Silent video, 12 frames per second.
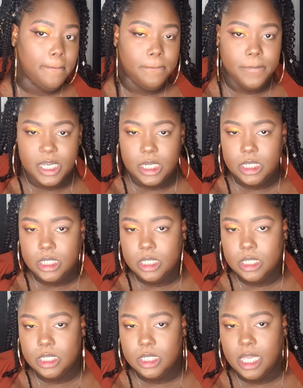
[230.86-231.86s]
but
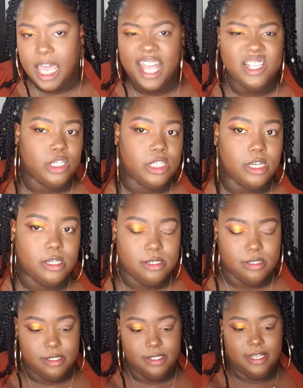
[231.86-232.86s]
edgy look
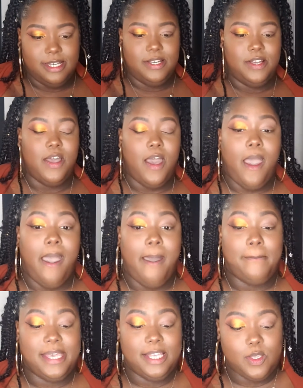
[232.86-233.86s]

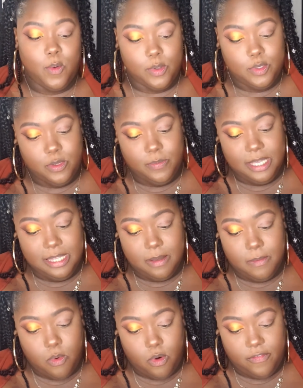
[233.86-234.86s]
is going to be the
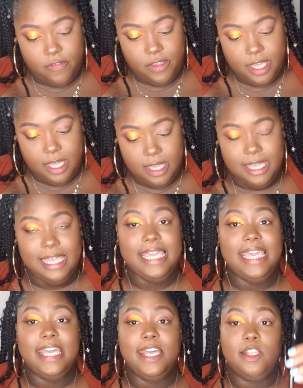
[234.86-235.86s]
Morphe
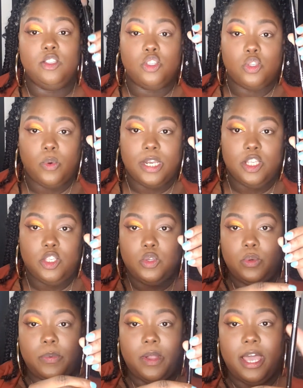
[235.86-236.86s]

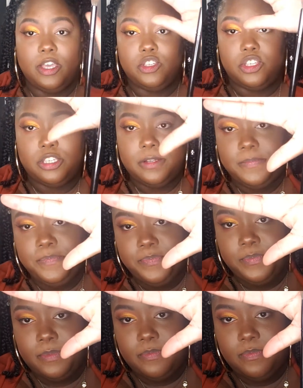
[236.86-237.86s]
E22 brush.
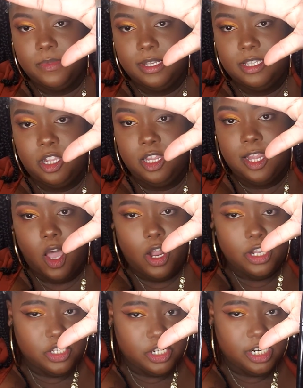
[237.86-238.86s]
It's a
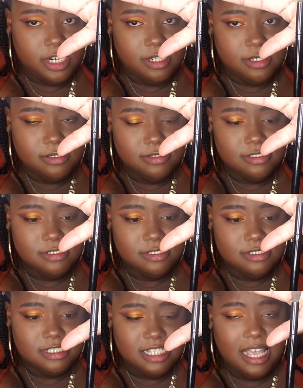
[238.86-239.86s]
larger,
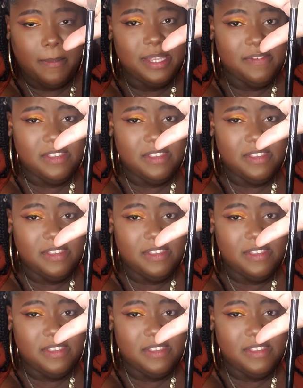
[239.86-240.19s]
I believe